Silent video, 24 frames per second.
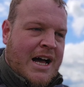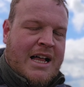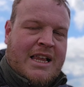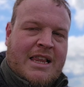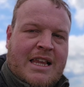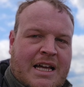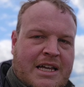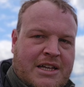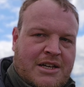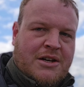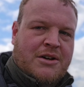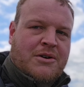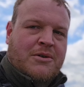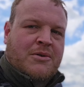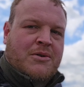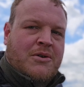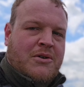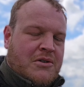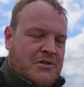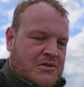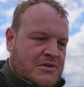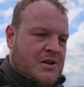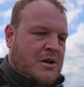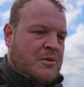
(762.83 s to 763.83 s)
I'll let you
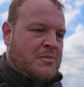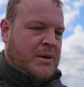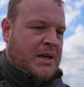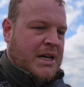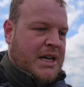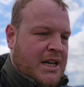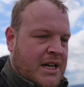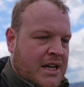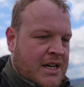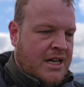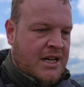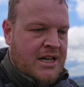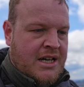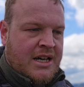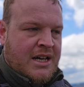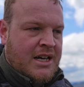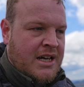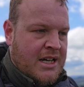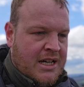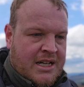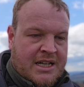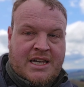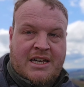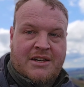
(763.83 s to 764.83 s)
also be
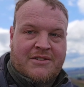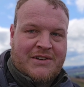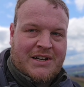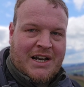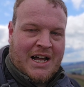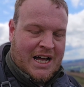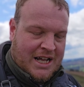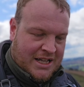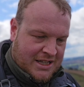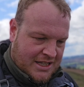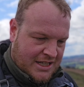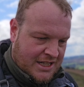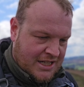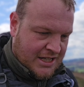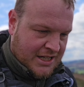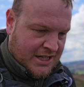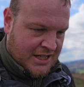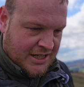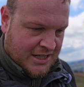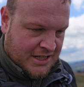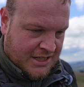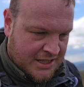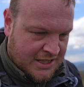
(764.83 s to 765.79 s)
Keira Knightley.